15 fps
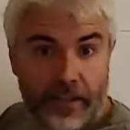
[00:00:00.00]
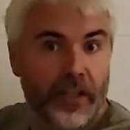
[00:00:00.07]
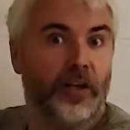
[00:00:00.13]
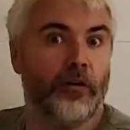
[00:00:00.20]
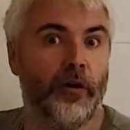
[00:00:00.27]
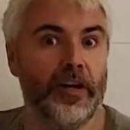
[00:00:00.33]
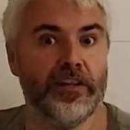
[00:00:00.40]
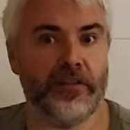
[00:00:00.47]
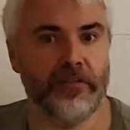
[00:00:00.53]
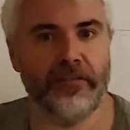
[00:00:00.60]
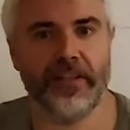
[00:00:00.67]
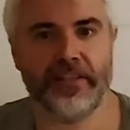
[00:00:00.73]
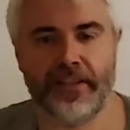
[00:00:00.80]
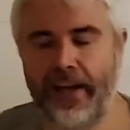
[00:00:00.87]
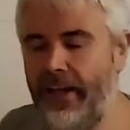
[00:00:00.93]
the equation of
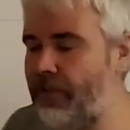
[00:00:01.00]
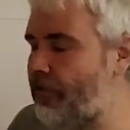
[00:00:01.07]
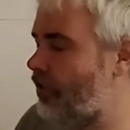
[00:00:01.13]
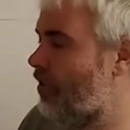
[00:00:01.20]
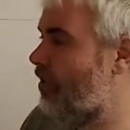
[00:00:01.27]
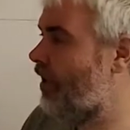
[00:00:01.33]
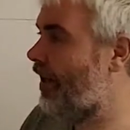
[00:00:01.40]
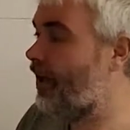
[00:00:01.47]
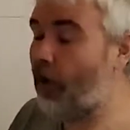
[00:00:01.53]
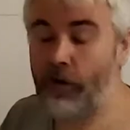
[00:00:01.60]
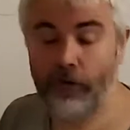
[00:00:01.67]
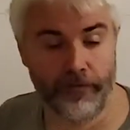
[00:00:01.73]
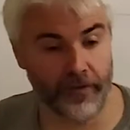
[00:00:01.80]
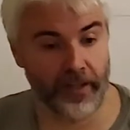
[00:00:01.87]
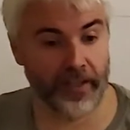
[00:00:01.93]
this tangent and
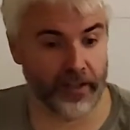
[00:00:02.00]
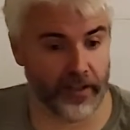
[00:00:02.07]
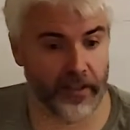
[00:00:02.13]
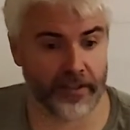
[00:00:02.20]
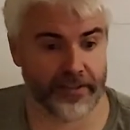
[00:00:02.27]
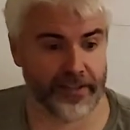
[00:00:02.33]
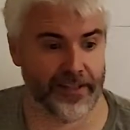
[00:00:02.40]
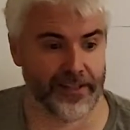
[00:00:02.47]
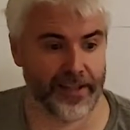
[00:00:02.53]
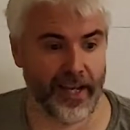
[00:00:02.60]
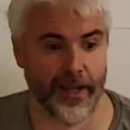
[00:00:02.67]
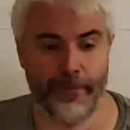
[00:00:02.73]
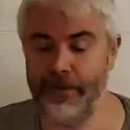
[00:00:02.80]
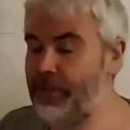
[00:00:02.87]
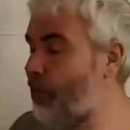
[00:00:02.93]
hopefully it's the
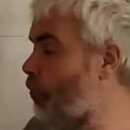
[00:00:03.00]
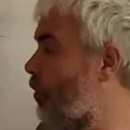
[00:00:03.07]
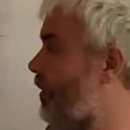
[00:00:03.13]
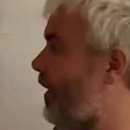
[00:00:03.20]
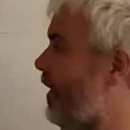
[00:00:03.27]
same as the one